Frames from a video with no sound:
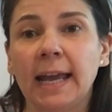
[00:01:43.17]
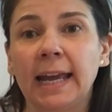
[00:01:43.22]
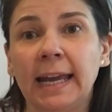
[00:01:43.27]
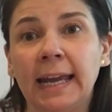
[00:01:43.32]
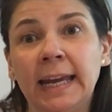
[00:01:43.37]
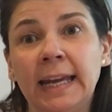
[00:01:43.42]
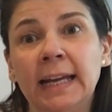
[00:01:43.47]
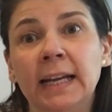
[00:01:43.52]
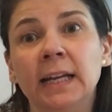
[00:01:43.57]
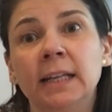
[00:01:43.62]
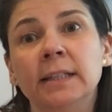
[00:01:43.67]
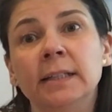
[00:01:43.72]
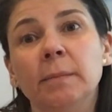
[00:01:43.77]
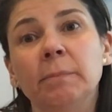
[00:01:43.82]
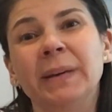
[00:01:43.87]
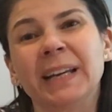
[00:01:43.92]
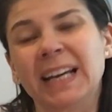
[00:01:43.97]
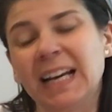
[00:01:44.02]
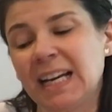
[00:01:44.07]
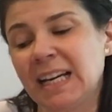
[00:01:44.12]
And
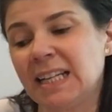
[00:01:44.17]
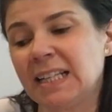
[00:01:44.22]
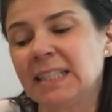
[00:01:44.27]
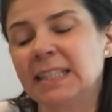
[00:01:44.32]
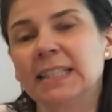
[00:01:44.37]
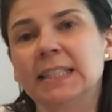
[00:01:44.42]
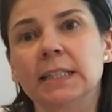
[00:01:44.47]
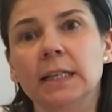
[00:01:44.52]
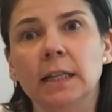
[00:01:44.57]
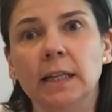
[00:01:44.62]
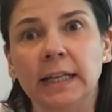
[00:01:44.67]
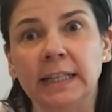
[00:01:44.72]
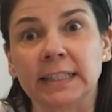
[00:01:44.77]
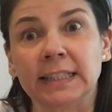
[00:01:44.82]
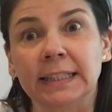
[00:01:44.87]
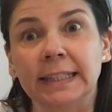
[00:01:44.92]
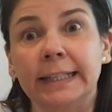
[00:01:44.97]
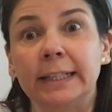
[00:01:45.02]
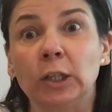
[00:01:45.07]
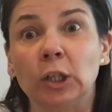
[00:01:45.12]
because
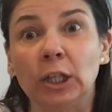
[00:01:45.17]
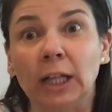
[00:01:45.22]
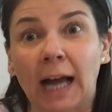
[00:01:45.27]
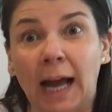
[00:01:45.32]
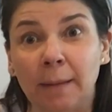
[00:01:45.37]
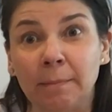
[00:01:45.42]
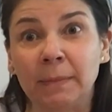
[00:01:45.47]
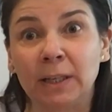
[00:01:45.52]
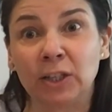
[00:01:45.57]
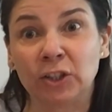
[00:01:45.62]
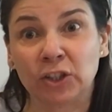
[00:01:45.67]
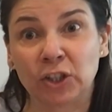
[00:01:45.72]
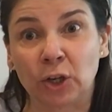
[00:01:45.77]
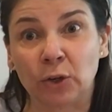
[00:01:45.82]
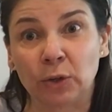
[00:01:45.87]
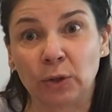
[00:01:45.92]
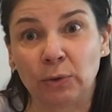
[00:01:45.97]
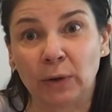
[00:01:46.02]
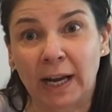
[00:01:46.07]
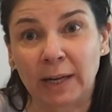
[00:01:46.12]
it's little, I'm gonna show
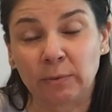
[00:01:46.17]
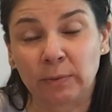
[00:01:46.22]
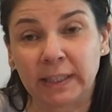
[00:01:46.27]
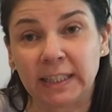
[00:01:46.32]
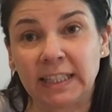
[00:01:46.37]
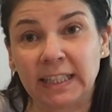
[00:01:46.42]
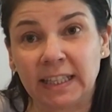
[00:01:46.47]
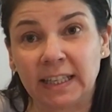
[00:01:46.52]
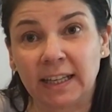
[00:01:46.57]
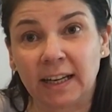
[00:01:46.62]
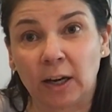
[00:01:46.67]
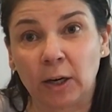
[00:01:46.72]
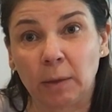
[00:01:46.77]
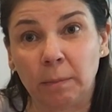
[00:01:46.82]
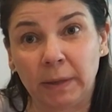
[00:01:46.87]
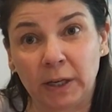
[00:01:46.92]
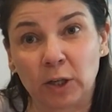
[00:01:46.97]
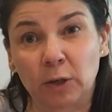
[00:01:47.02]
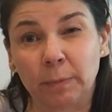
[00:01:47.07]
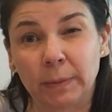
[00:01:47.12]
you, I redid it on a
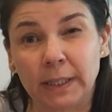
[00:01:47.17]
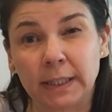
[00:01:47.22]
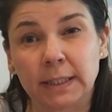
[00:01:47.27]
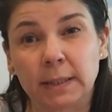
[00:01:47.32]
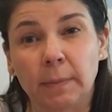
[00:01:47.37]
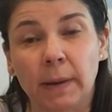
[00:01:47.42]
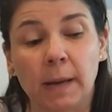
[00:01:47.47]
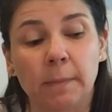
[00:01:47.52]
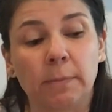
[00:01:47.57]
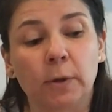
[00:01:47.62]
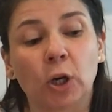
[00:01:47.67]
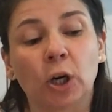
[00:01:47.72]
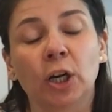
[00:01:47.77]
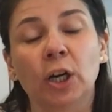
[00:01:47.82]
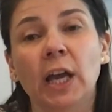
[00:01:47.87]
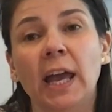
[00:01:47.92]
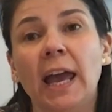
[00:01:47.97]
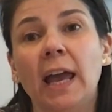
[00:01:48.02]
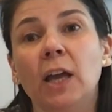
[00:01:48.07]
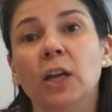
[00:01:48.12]
bigger piece of paper.
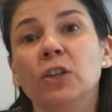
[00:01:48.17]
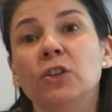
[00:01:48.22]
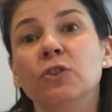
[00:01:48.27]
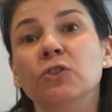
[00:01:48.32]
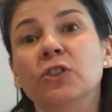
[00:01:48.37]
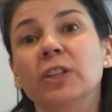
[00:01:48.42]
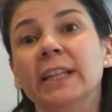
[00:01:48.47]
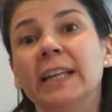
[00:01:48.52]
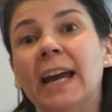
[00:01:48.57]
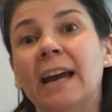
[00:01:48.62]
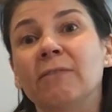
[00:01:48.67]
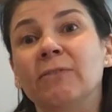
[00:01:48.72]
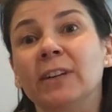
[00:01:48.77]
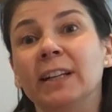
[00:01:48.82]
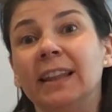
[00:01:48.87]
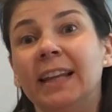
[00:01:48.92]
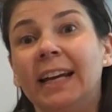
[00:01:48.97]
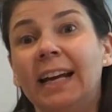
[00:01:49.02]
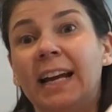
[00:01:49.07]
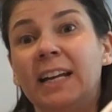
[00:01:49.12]
Usually
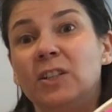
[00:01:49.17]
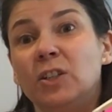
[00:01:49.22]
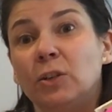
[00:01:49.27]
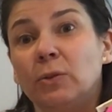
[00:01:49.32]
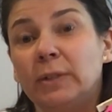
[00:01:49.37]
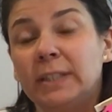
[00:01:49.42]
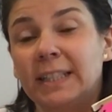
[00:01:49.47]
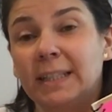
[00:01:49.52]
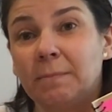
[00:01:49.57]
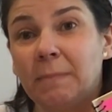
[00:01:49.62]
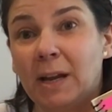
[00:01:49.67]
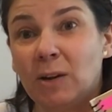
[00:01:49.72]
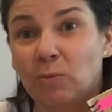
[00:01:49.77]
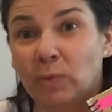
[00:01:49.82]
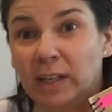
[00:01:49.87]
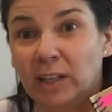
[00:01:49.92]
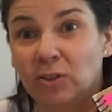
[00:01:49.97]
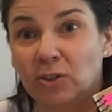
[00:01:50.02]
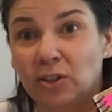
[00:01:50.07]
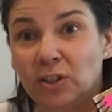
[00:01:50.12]
everything I do is in my
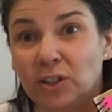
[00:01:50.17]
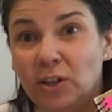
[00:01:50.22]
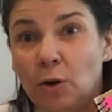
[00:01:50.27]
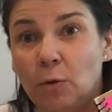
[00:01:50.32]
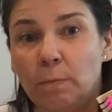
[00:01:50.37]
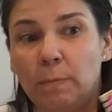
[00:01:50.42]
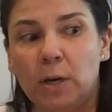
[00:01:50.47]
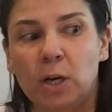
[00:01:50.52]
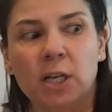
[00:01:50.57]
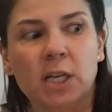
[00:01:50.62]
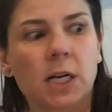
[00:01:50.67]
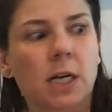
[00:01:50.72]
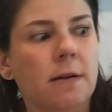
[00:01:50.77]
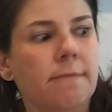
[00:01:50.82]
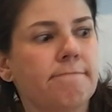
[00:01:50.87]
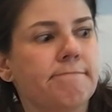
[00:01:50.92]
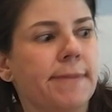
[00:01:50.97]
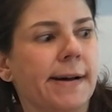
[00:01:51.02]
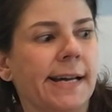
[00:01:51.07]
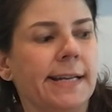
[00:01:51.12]
reader's notebook,
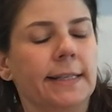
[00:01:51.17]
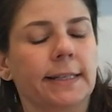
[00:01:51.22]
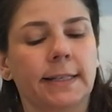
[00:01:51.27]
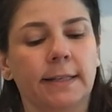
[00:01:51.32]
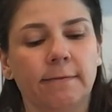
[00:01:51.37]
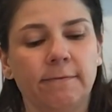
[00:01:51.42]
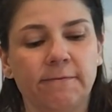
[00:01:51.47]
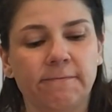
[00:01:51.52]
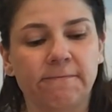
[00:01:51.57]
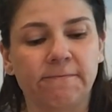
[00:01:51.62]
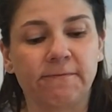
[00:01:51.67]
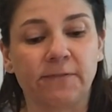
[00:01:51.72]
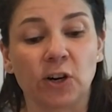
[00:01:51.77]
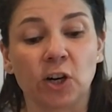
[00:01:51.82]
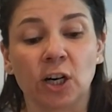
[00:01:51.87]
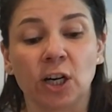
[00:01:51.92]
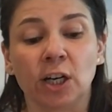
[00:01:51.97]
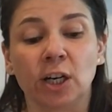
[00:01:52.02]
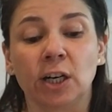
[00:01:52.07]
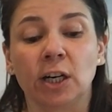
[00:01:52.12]
but
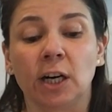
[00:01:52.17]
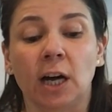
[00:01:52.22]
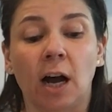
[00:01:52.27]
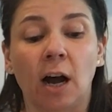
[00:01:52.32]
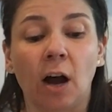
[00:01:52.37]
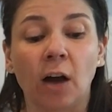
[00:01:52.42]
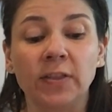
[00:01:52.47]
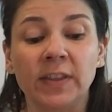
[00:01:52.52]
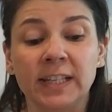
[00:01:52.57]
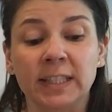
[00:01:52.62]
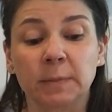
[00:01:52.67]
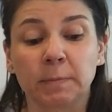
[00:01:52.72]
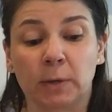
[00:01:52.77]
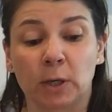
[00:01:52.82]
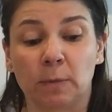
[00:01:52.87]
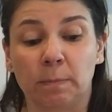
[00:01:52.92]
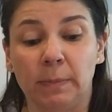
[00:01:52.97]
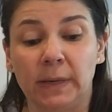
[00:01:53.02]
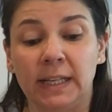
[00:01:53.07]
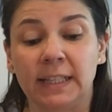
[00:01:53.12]
for this
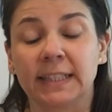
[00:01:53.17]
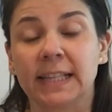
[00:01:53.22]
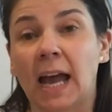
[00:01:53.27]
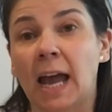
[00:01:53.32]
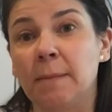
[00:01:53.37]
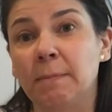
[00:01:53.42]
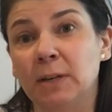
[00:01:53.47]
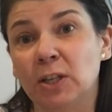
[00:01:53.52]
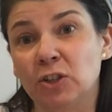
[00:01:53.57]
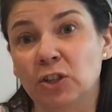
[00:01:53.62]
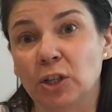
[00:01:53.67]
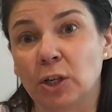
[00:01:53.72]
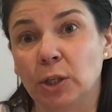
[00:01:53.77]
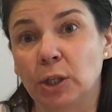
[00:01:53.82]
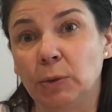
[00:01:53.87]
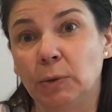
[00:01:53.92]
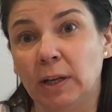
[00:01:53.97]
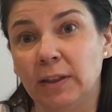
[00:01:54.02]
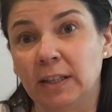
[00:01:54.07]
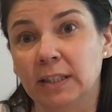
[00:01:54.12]
purpose, I'm gonna show
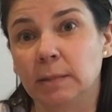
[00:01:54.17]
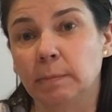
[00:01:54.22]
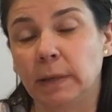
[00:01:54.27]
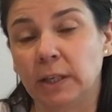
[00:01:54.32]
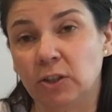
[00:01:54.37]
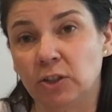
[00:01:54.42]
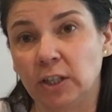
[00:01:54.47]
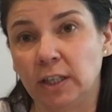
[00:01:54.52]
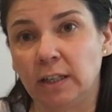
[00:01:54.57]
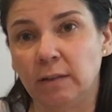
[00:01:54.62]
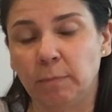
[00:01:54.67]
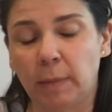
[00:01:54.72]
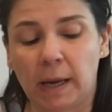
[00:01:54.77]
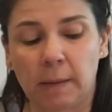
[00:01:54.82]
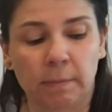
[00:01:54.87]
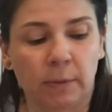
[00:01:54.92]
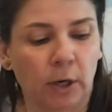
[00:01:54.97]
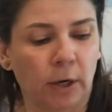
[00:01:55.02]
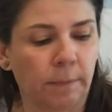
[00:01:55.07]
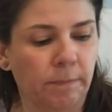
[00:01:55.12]
you on this big sheet of
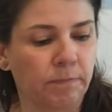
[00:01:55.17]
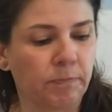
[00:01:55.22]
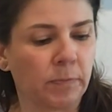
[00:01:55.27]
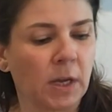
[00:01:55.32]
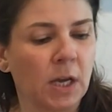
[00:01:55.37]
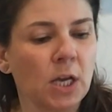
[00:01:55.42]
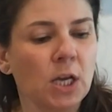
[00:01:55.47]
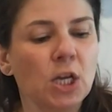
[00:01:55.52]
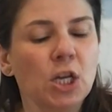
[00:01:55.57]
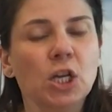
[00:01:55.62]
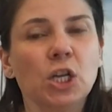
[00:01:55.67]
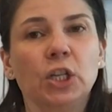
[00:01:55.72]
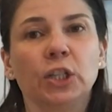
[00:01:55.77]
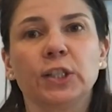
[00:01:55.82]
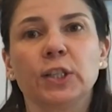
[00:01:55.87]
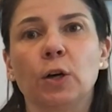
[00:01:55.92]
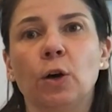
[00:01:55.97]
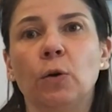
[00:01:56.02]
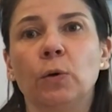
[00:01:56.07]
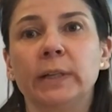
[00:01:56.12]
paper.
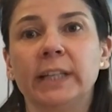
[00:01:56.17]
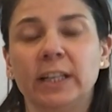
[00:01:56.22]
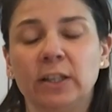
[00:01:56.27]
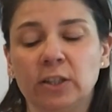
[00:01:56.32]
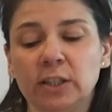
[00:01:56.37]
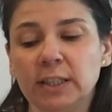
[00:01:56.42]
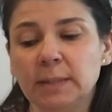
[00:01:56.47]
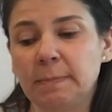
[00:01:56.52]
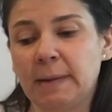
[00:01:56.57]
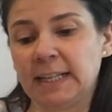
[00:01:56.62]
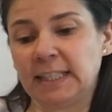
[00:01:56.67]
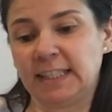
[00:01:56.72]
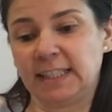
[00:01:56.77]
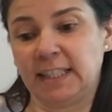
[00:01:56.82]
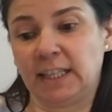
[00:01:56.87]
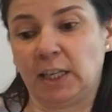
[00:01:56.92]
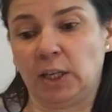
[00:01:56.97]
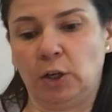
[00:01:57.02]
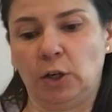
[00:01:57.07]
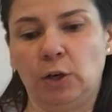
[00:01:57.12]
So here is my
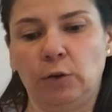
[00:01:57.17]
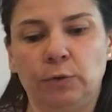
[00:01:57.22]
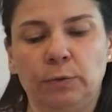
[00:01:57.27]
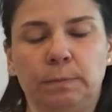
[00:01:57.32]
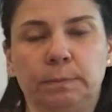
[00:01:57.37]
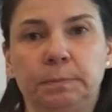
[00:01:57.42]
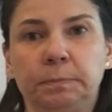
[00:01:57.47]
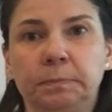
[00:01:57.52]
sticky note